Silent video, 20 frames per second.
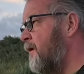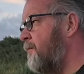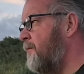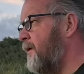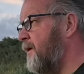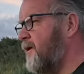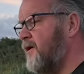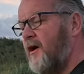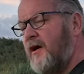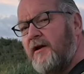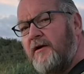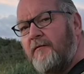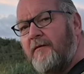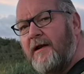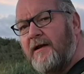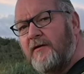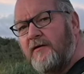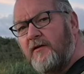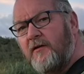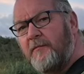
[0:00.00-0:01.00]
been cutting
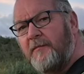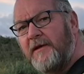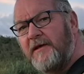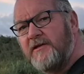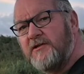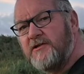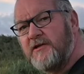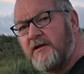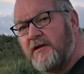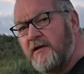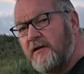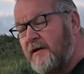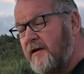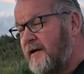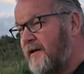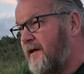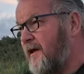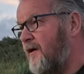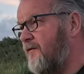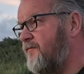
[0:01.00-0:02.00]
around on the beach
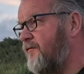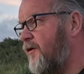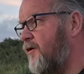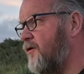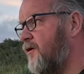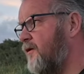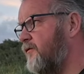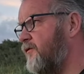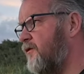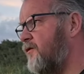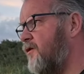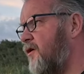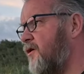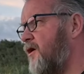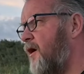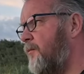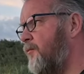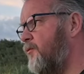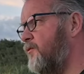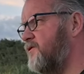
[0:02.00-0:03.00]
getting photographs. I've got a
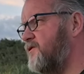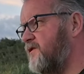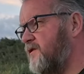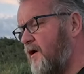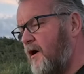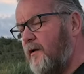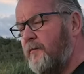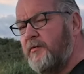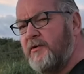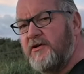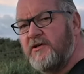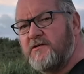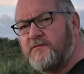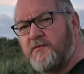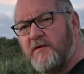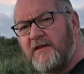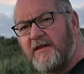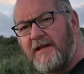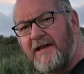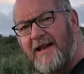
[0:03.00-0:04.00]
couple of
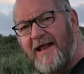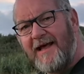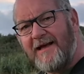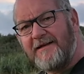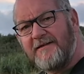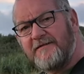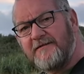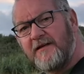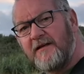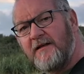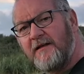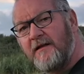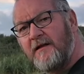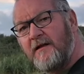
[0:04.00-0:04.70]
starbursts with the legs,